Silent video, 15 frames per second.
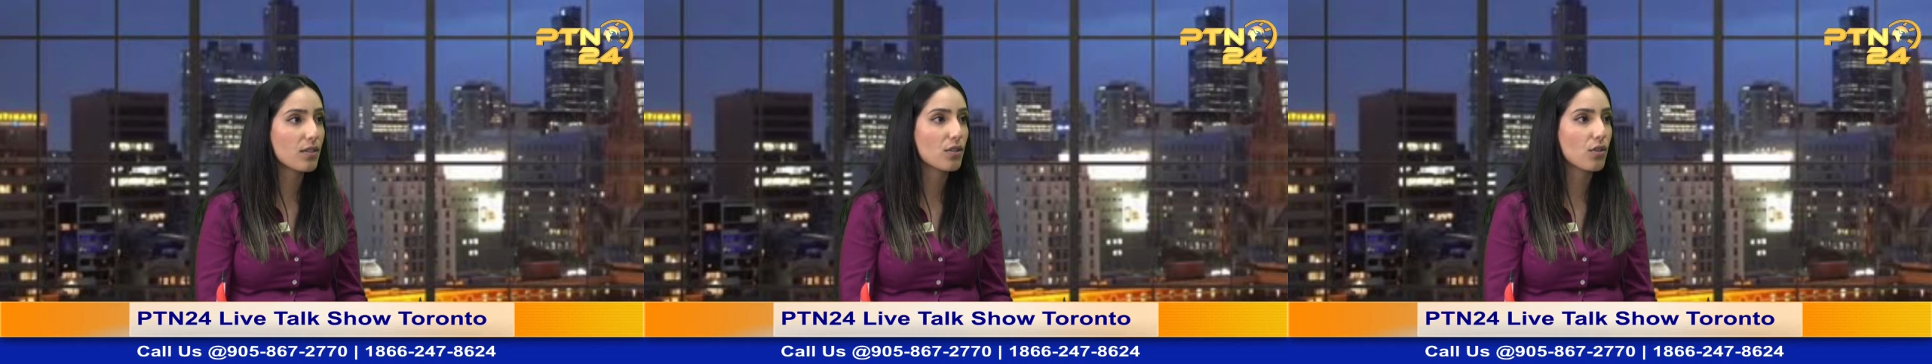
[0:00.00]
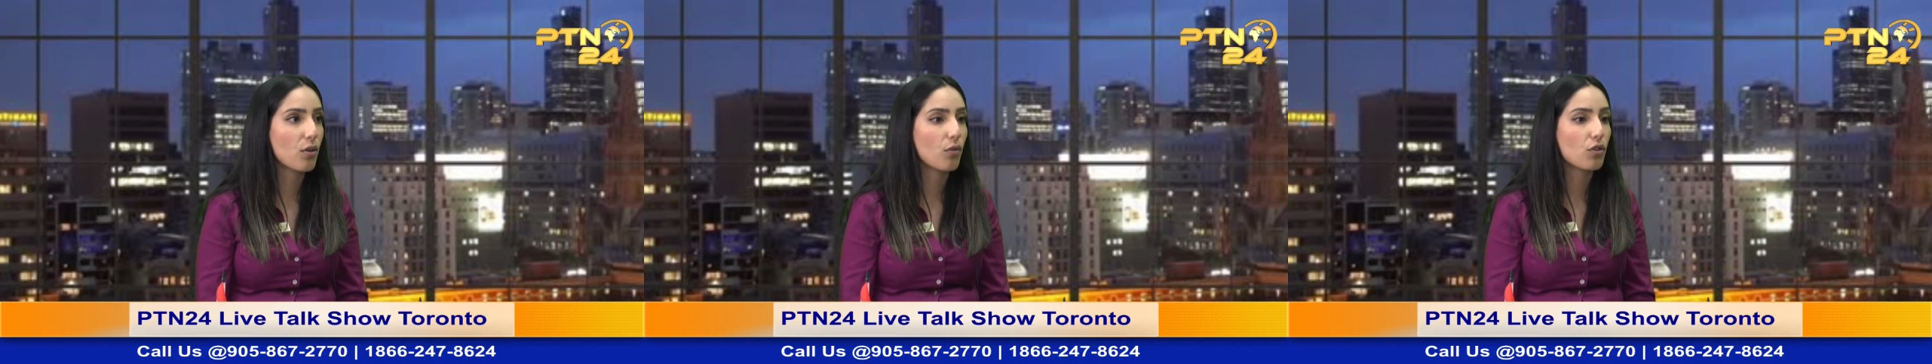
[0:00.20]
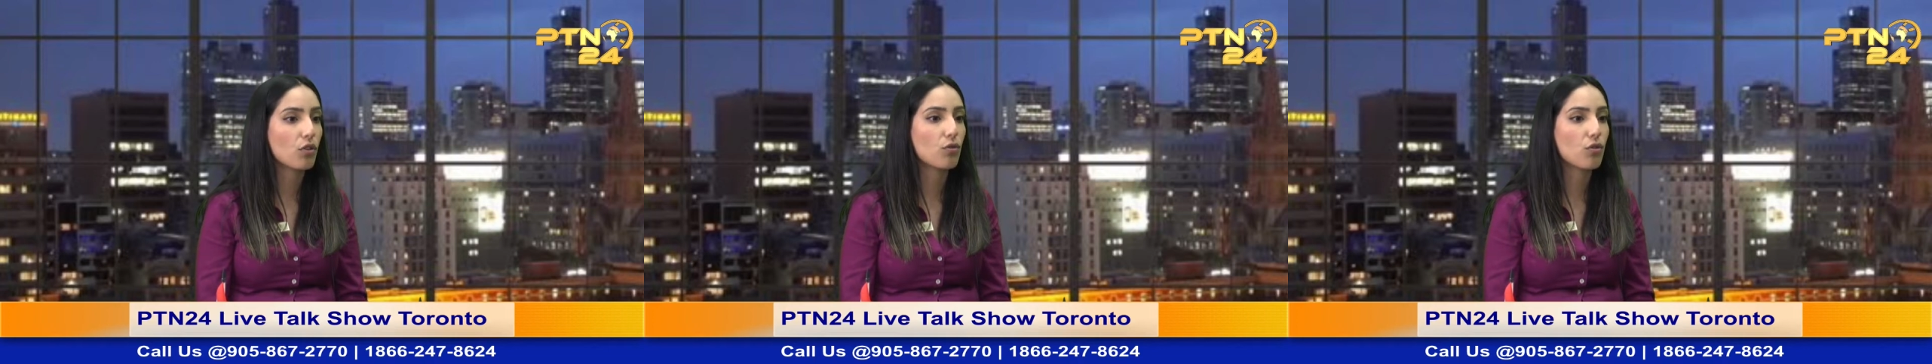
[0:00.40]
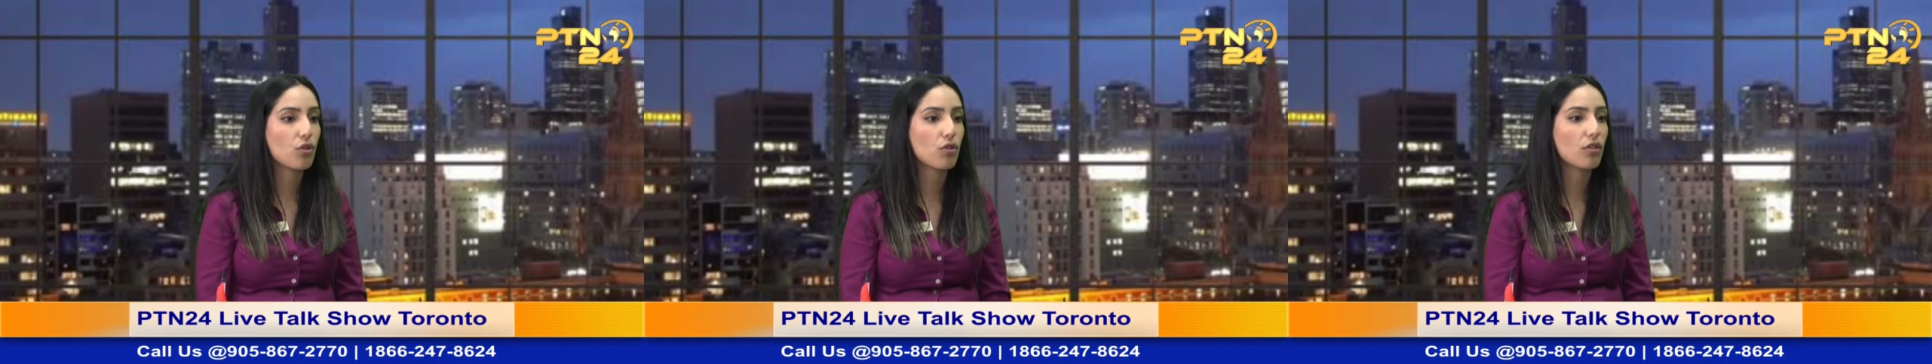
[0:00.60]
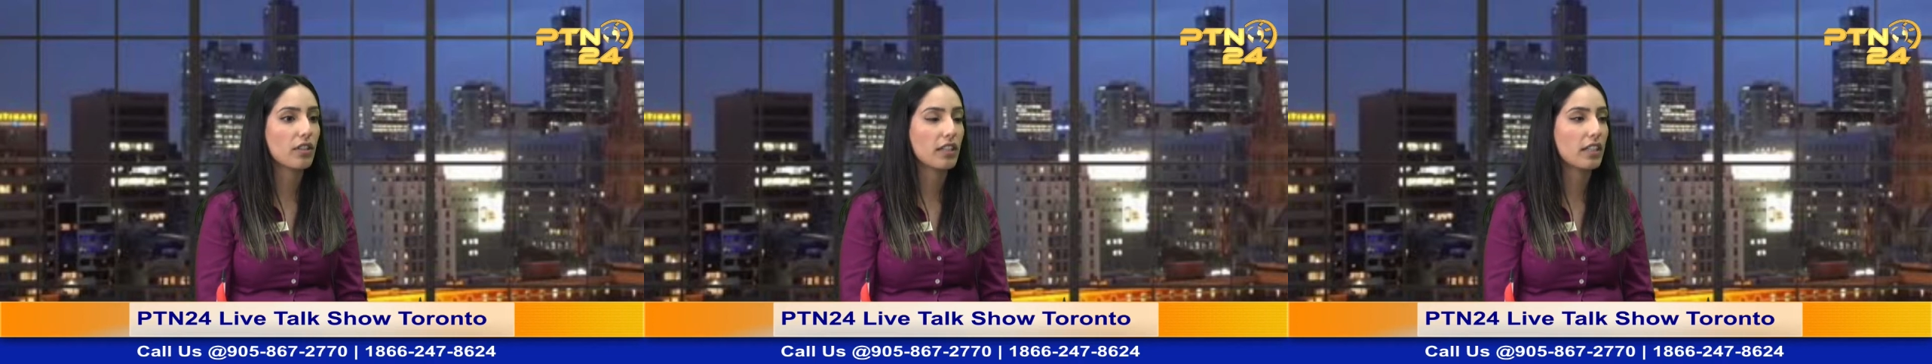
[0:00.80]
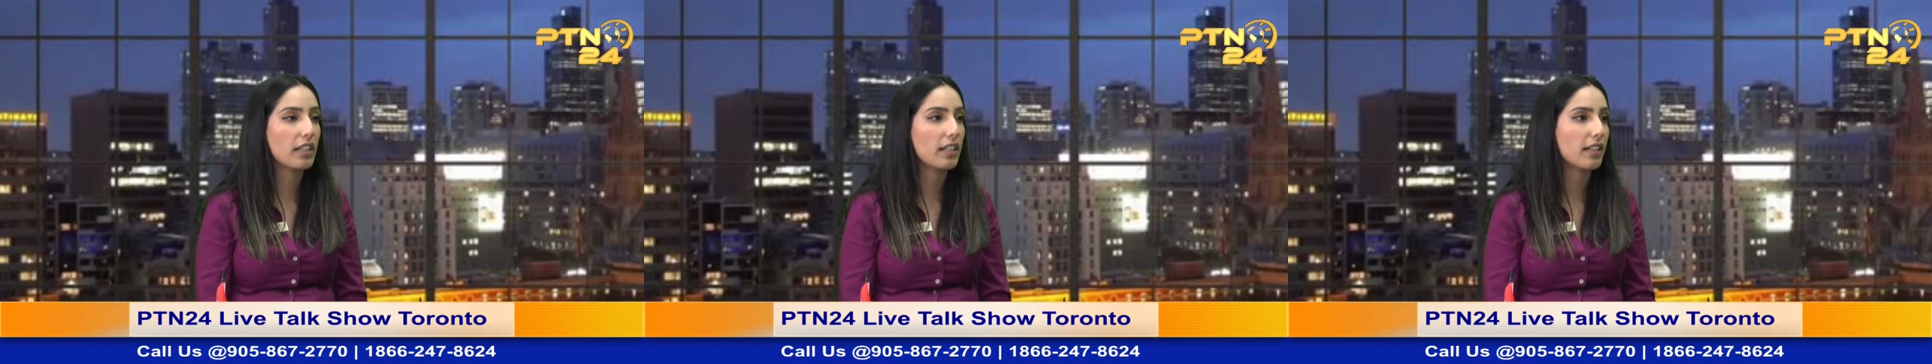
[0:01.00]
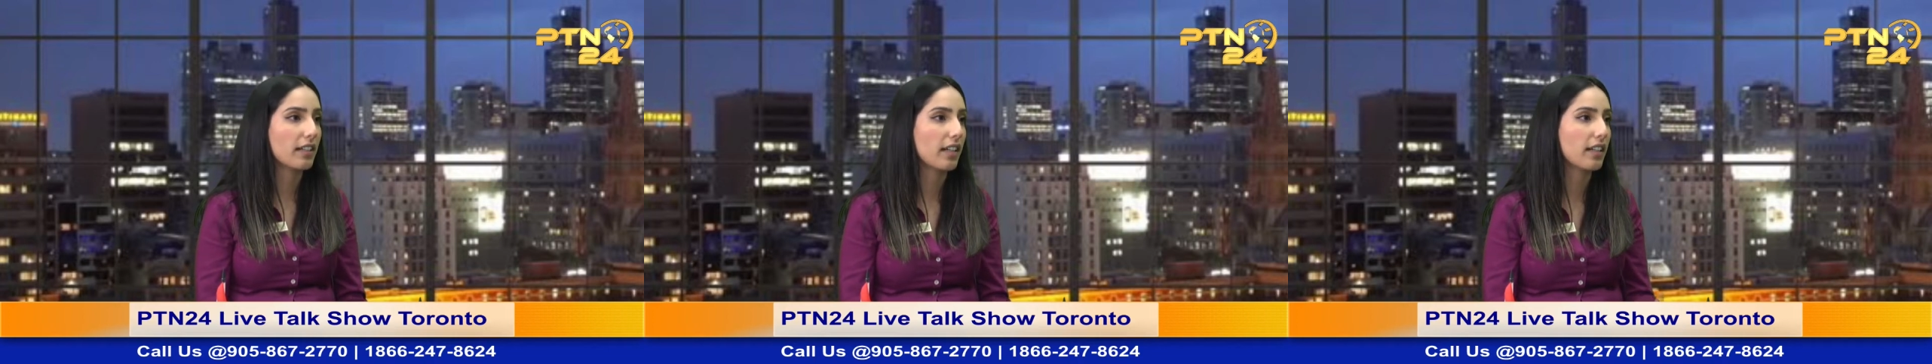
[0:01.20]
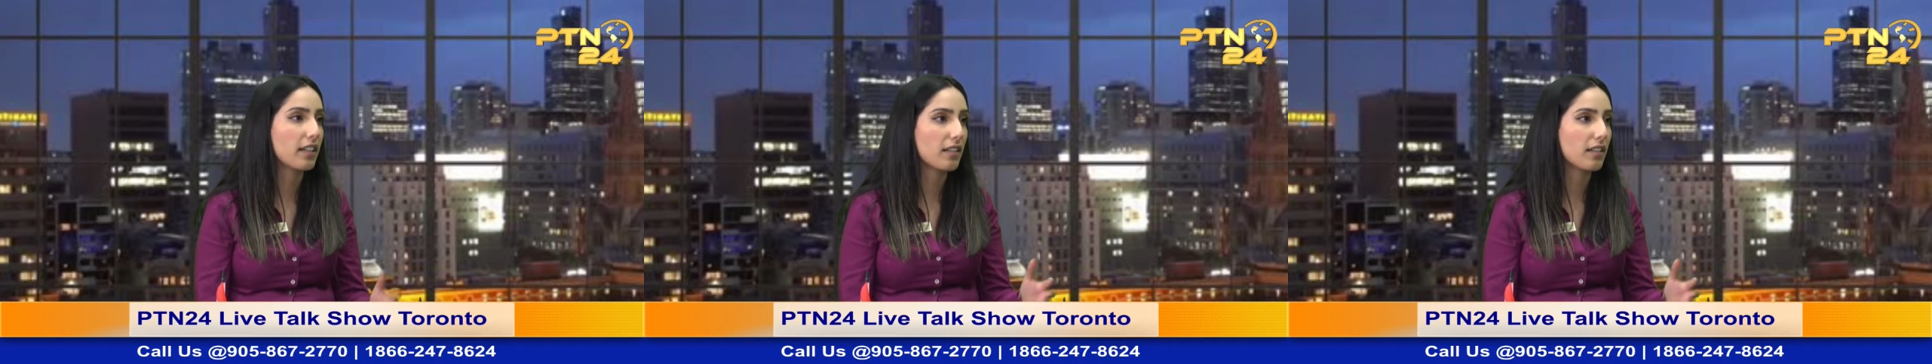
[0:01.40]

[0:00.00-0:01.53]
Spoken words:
So usually, and